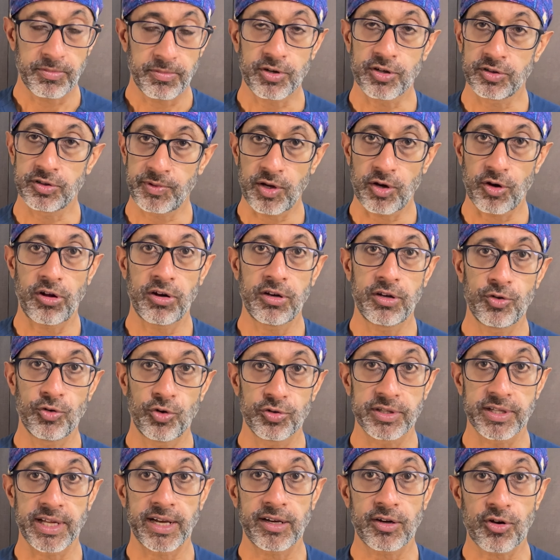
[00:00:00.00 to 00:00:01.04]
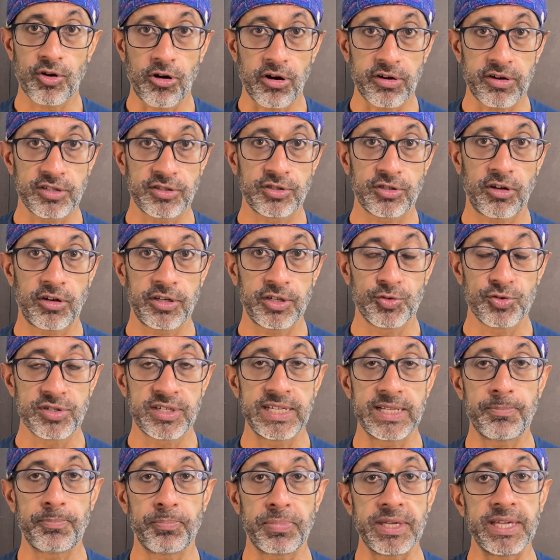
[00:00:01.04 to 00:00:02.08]
because we all know that cortisol
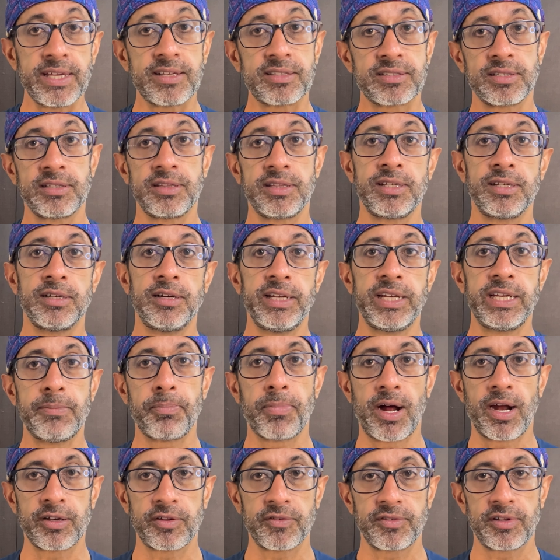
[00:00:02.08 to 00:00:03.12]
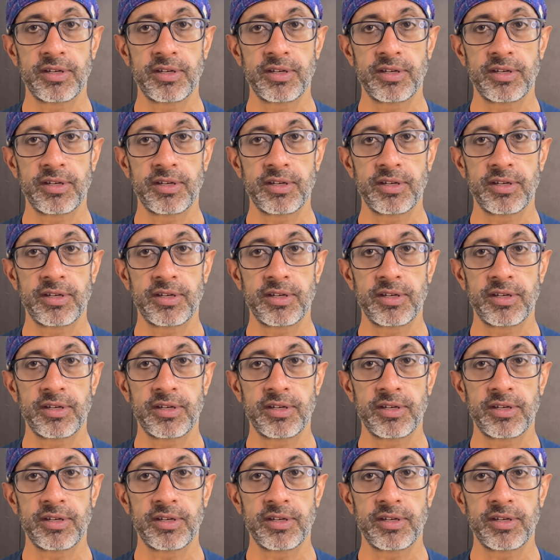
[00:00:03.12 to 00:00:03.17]
usually peaks in the early part of